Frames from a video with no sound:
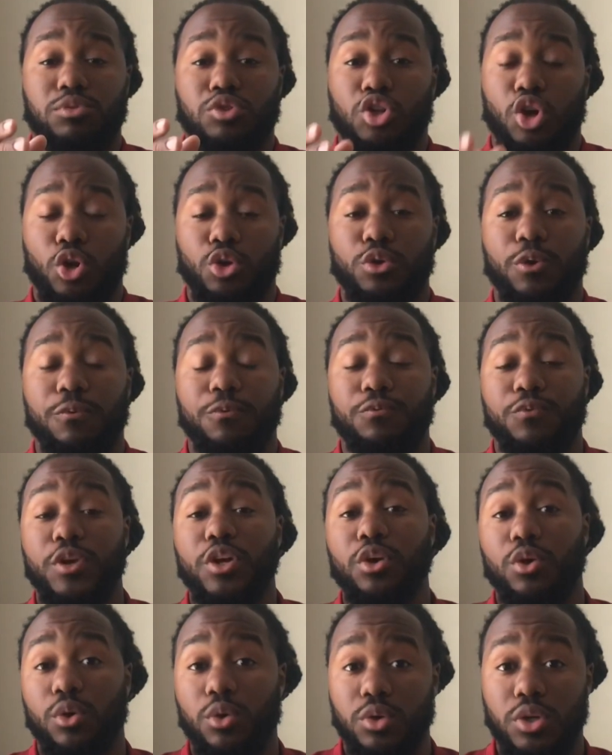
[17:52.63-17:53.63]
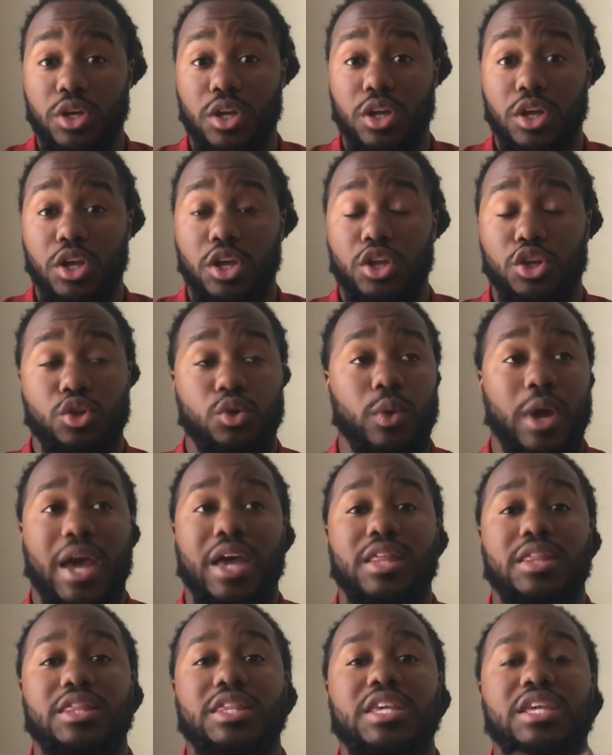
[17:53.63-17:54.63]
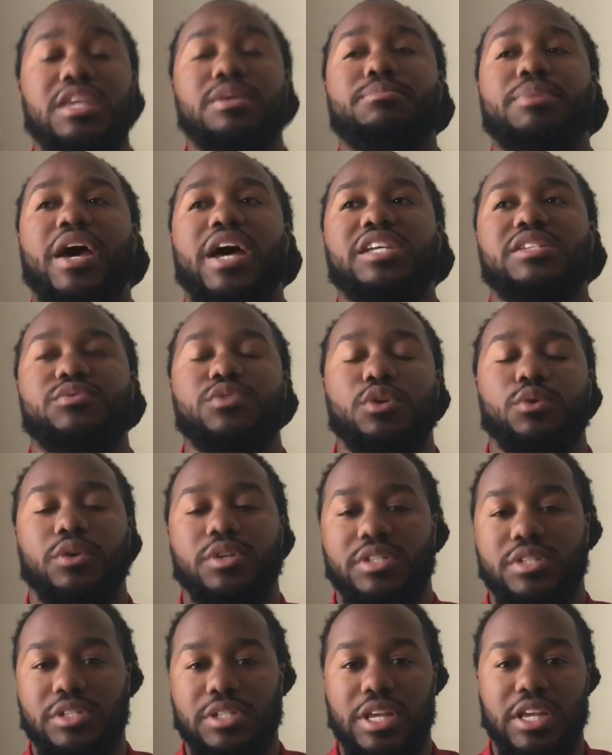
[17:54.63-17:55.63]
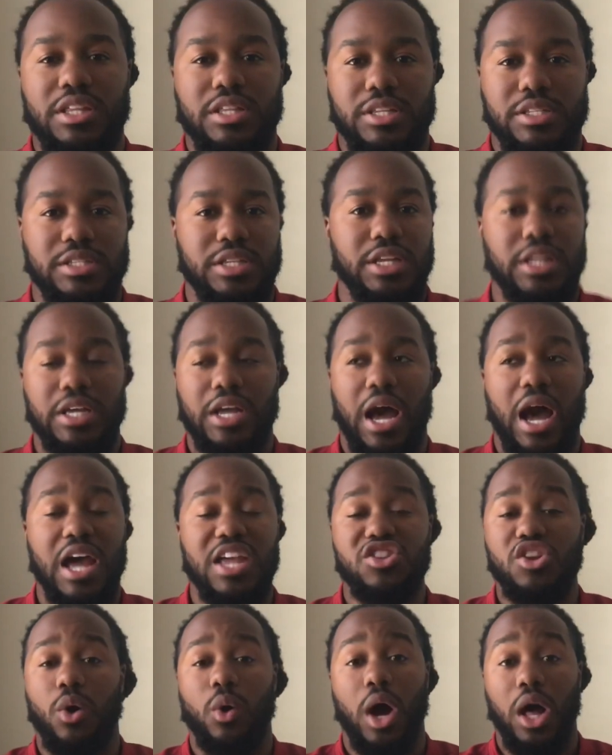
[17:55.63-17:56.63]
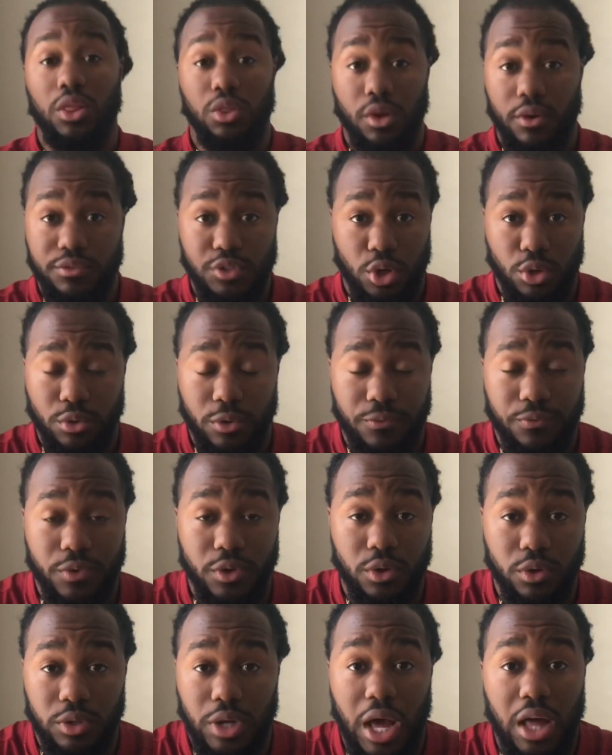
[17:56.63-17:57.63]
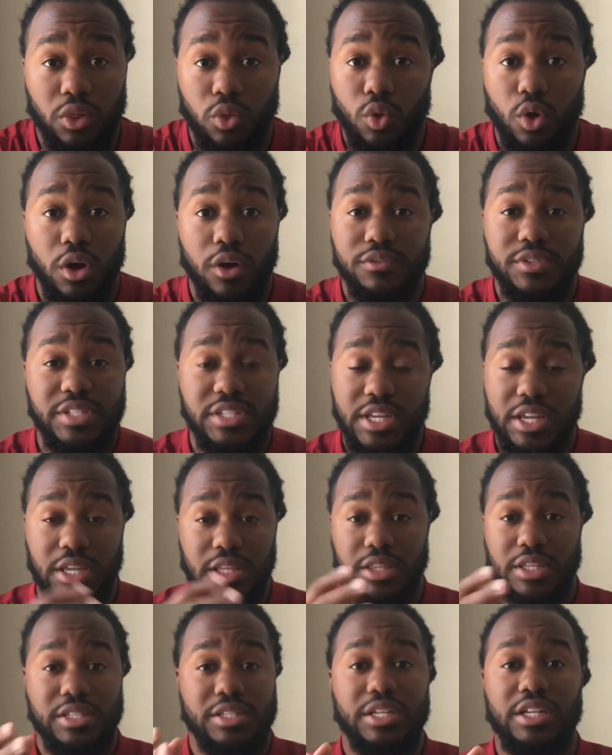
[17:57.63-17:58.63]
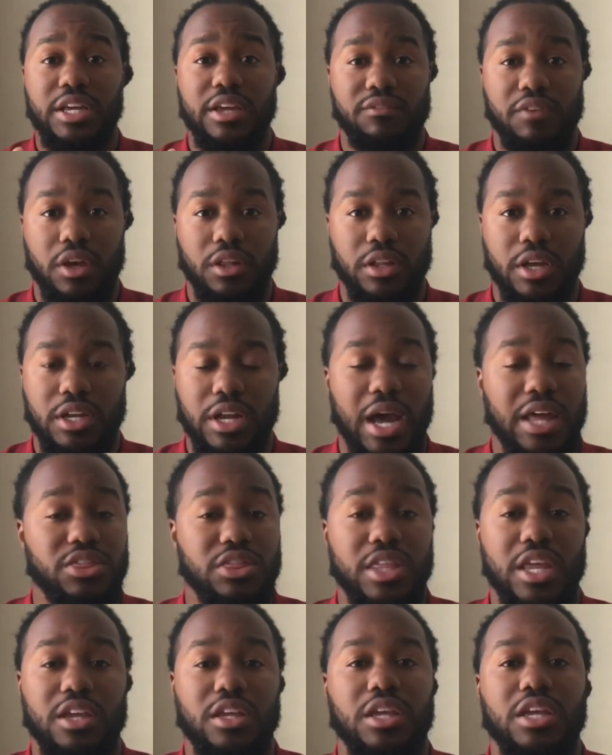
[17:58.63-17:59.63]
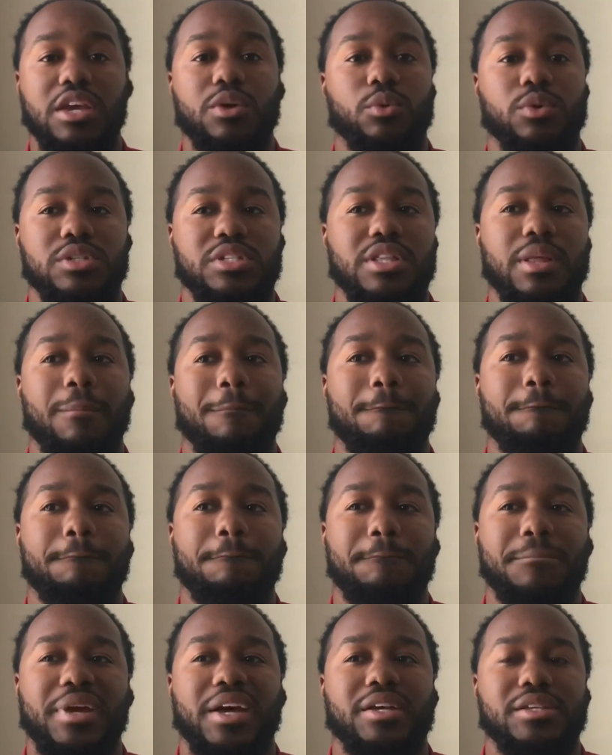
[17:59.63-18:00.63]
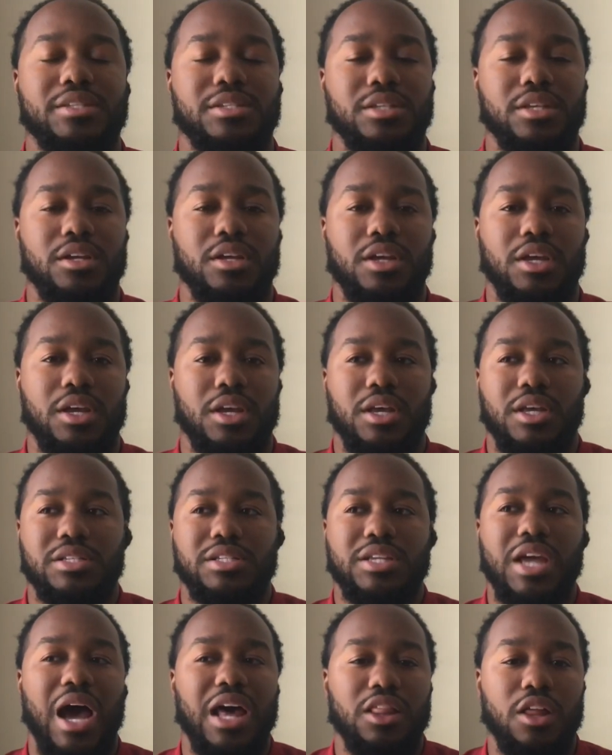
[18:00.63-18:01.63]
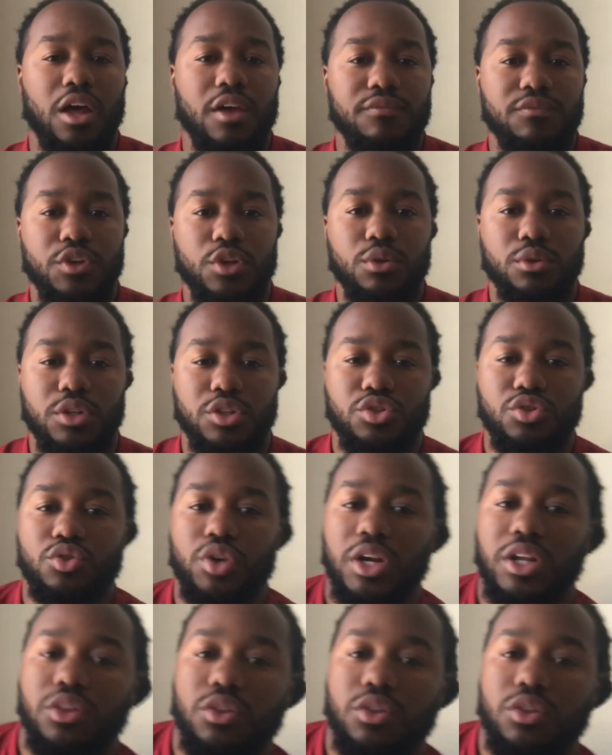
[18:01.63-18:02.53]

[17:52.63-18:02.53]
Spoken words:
Turner Field, you had the best view of seeing the city. I know I love Turner Field. I love seeing the city of Atlanta. I think it was the best skyline view to try to